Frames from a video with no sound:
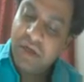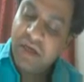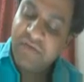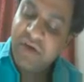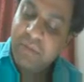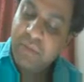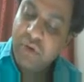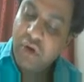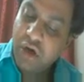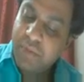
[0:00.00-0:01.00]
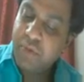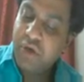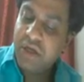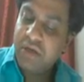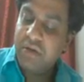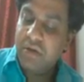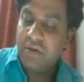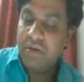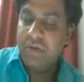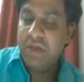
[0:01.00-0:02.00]
if I am not putting
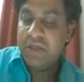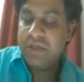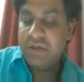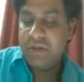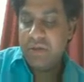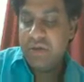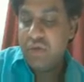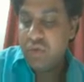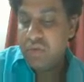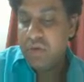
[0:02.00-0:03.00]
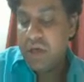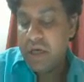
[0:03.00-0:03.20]
this 2,